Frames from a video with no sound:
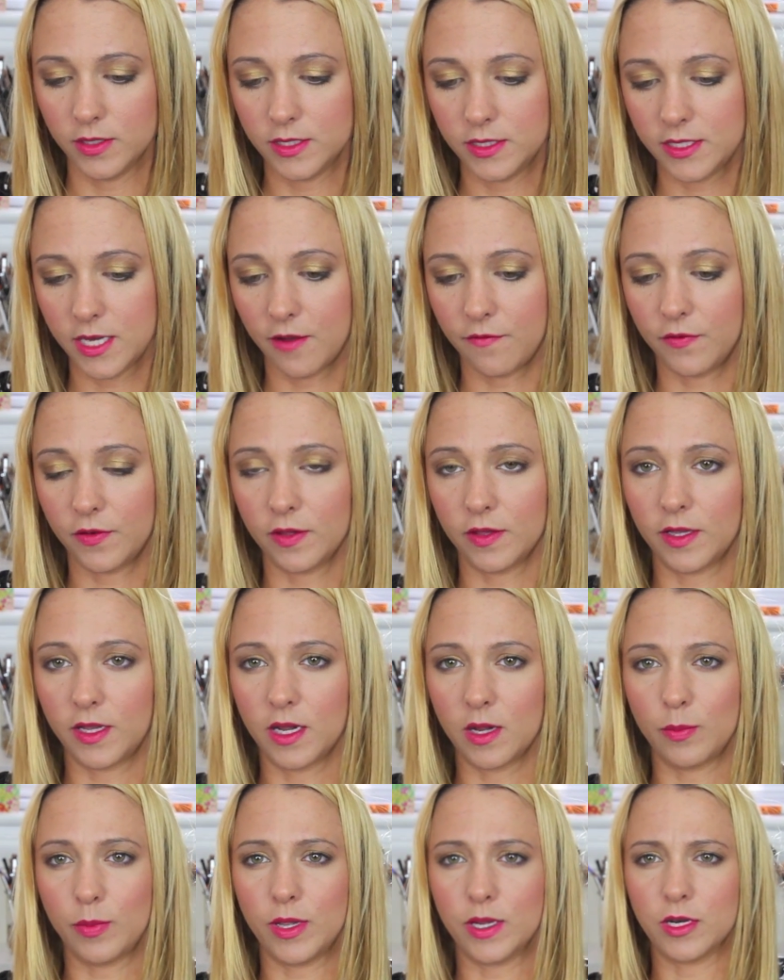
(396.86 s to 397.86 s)
Definitely
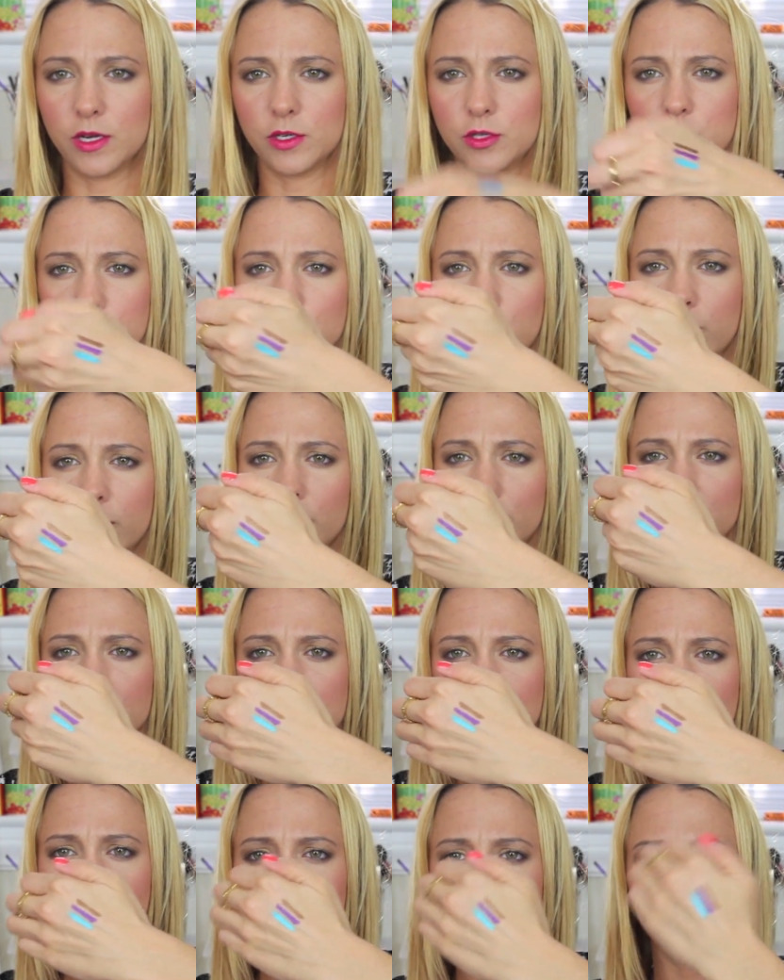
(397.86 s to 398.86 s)
going to be in a tutorial
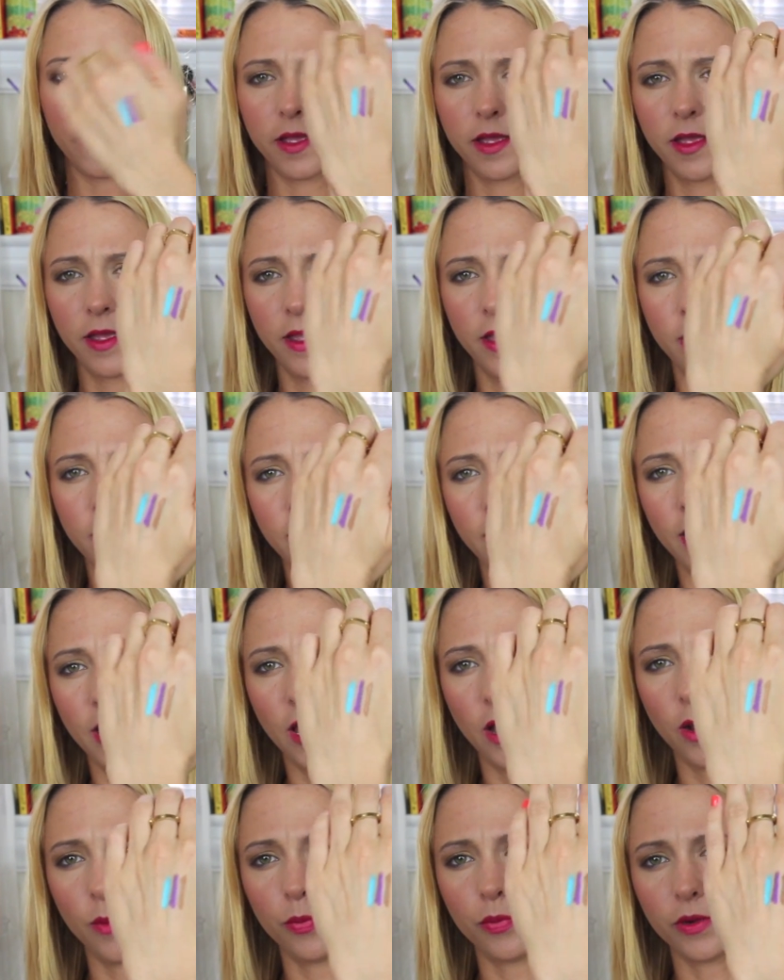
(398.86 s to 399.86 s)
this month.
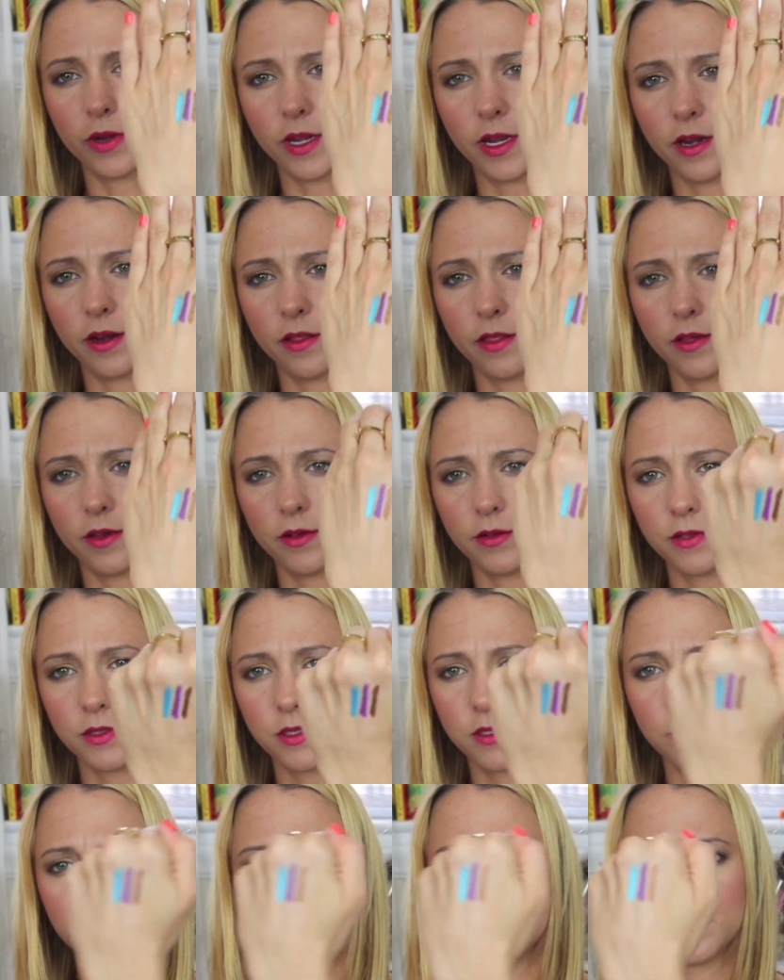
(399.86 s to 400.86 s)
How pretty are
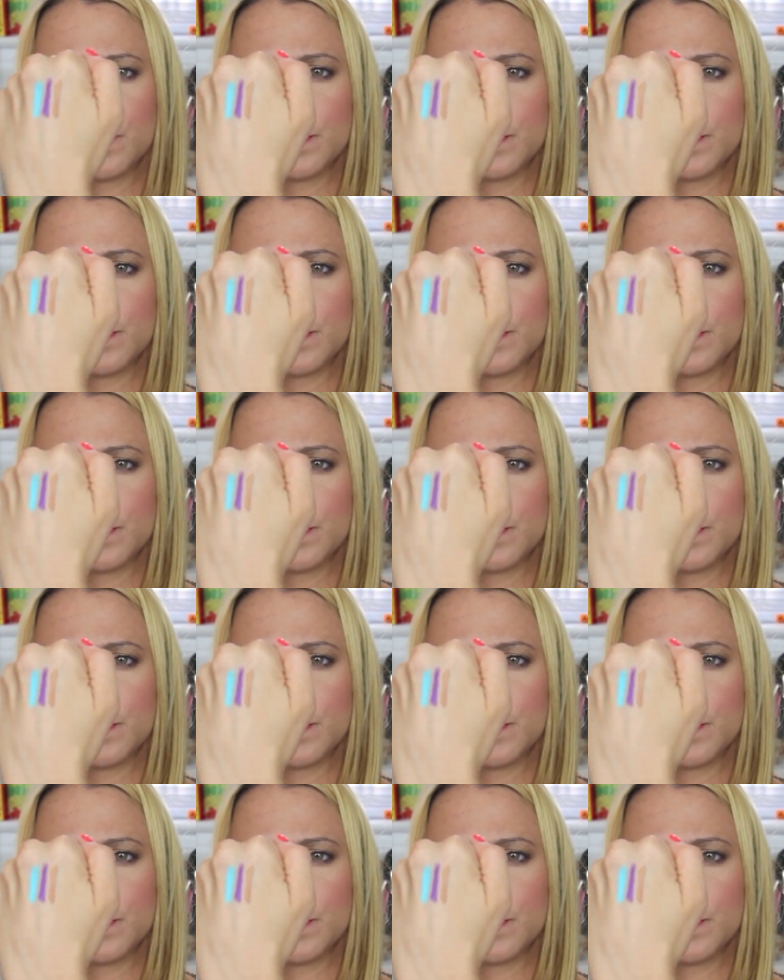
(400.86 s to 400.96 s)
those?